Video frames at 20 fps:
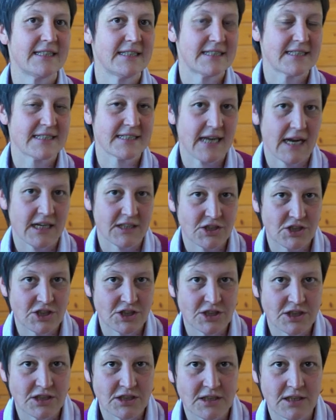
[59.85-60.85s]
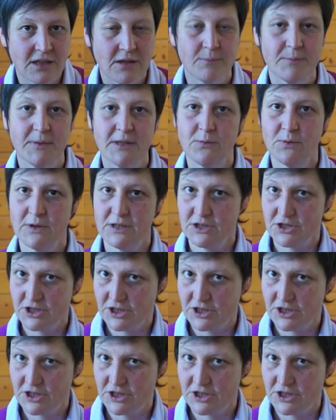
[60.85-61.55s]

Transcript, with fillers: discussion between